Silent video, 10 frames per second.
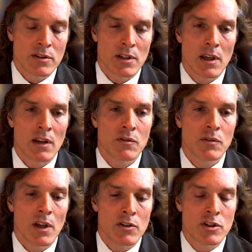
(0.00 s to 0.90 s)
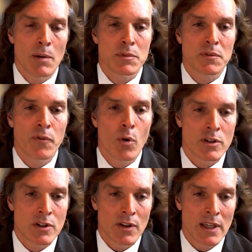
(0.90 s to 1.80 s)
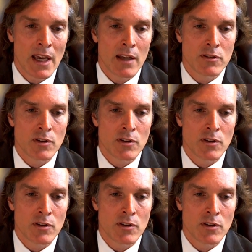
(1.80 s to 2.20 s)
It jumps forward to the end.